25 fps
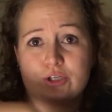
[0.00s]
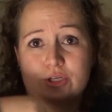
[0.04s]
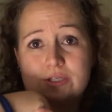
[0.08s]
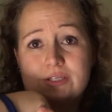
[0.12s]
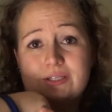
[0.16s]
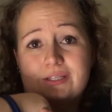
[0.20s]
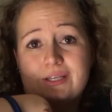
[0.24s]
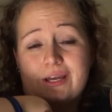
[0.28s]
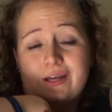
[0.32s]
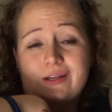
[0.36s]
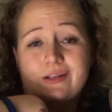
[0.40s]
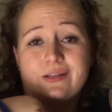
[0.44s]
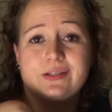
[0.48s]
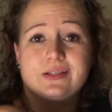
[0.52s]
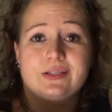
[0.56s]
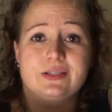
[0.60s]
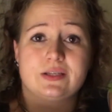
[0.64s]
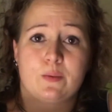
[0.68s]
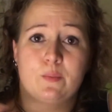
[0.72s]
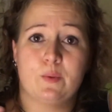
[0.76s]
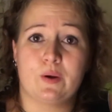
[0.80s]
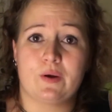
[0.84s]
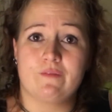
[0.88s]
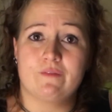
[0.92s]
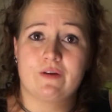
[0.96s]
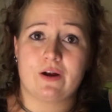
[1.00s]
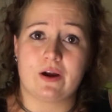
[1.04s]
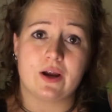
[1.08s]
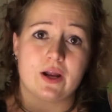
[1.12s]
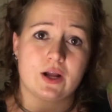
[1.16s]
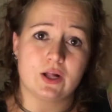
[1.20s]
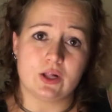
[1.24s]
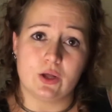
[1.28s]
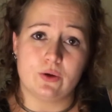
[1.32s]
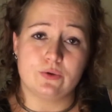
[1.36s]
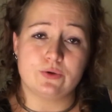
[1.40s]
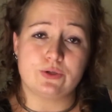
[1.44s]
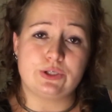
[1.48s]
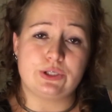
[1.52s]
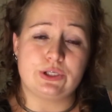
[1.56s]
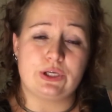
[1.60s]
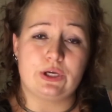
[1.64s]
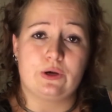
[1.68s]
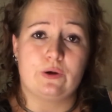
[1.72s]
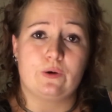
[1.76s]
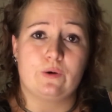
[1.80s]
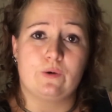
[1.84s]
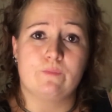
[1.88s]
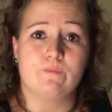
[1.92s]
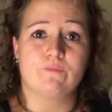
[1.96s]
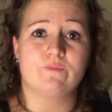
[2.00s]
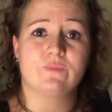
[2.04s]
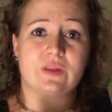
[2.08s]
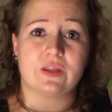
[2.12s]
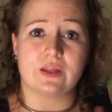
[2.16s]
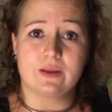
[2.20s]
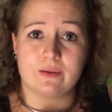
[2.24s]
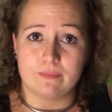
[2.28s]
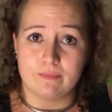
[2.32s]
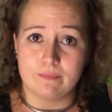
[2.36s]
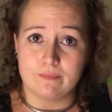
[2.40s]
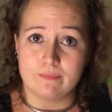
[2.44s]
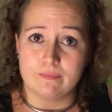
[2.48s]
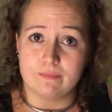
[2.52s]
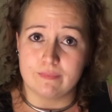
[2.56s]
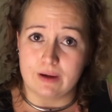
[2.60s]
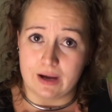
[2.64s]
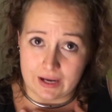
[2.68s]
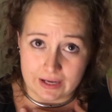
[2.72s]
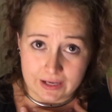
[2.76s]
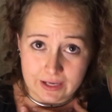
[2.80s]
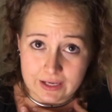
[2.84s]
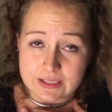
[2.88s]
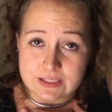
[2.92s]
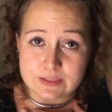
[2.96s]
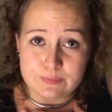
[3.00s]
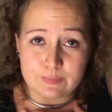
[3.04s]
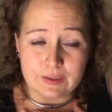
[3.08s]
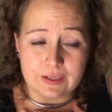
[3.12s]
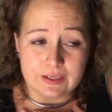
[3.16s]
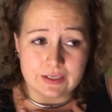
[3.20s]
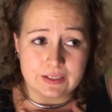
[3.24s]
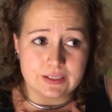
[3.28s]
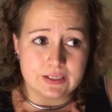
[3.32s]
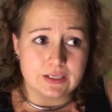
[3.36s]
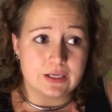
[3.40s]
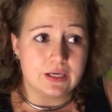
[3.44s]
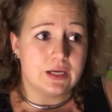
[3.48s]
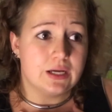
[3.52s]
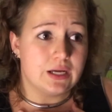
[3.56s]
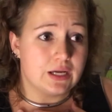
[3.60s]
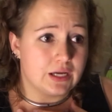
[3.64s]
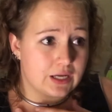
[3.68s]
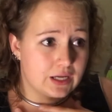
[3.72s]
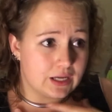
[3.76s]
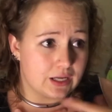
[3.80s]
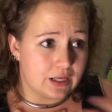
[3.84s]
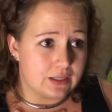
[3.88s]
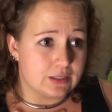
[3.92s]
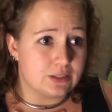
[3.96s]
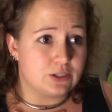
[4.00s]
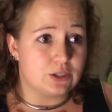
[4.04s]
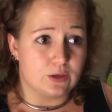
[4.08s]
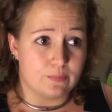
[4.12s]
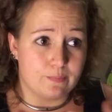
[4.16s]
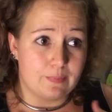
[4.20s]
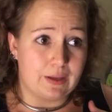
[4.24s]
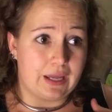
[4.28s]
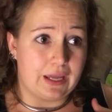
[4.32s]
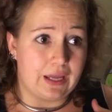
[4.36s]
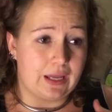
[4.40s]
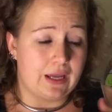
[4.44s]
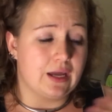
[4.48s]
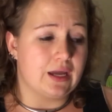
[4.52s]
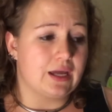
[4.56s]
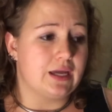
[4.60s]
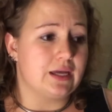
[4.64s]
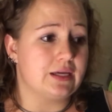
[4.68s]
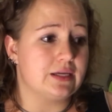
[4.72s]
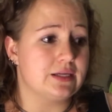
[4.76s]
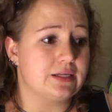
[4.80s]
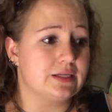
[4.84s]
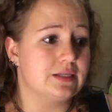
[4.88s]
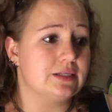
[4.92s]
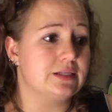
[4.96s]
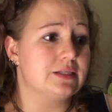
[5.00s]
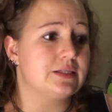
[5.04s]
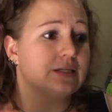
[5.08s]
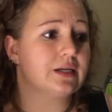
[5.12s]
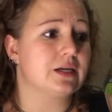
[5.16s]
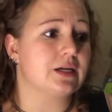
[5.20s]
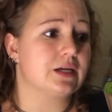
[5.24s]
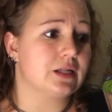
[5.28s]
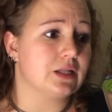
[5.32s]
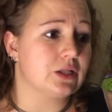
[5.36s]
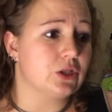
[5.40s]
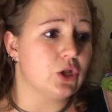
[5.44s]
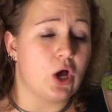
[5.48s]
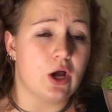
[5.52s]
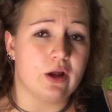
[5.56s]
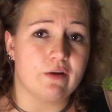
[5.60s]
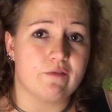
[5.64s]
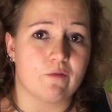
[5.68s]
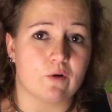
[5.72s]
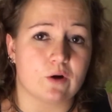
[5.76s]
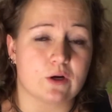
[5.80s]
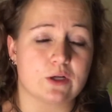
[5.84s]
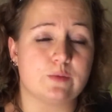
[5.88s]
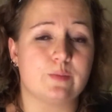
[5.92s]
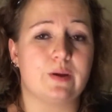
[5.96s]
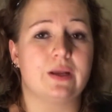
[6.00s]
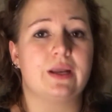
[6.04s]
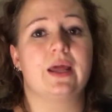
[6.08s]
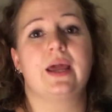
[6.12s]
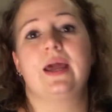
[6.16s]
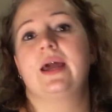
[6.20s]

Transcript: Just that someone very close to you my husband to me is law enforcement.